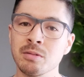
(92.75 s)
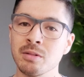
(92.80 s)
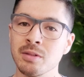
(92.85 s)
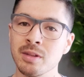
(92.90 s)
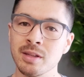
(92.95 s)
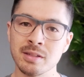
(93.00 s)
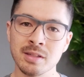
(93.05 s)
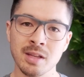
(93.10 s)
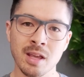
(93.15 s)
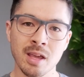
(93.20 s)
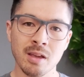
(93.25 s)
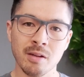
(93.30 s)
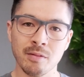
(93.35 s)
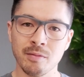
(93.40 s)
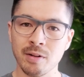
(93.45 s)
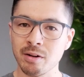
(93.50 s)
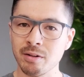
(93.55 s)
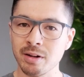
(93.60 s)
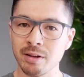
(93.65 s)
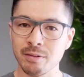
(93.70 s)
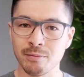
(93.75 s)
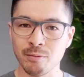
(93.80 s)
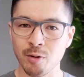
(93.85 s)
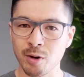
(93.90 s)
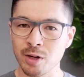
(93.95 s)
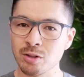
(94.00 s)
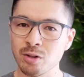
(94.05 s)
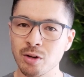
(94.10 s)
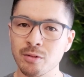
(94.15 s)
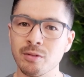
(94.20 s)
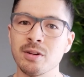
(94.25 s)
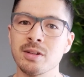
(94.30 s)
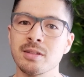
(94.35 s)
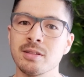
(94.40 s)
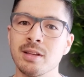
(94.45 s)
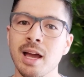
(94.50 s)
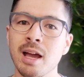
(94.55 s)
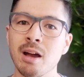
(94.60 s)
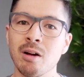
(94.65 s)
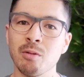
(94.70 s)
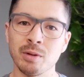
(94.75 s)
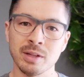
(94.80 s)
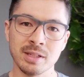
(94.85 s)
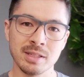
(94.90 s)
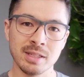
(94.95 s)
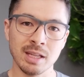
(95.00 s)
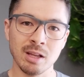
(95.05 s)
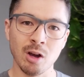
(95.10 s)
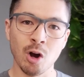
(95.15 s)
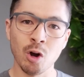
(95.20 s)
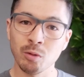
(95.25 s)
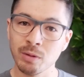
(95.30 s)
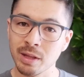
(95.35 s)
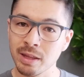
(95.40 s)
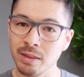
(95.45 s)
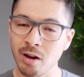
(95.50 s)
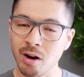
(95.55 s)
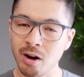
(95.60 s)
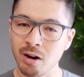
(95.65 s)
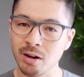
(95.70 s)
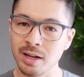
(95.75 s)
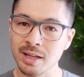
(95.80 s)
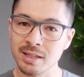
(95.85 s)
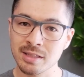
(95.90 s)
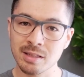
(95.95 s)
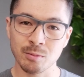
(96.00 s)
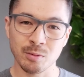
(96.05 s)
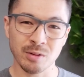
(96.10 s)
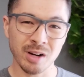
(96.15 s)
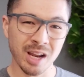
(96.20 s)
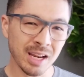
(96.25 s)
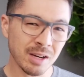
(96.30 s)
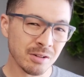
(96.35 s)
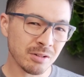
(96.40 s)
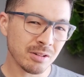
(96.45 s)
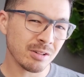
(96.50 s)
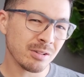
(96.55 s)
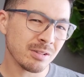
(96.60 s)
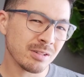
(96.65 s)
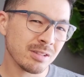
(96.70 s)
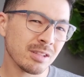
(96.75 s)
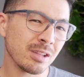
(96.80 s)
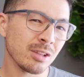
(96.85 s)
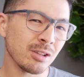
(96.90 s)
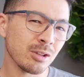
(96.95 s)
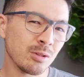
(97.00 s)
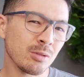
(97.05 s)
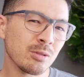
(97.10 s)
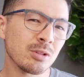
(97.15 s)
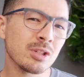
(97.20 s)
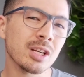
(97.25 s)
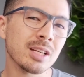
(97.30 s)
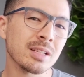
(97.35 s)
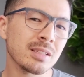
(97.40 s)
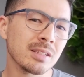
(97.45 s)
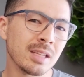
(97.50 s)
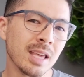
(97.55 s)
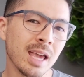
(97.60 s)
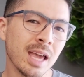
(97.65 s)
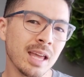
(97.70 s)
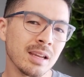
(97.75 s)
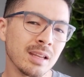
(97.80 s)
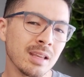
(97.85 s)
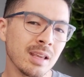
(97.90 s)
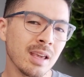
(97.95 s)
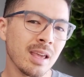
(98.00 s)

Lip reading: with this very voiceover style, we see only the artist. We're not introduced to you just yet.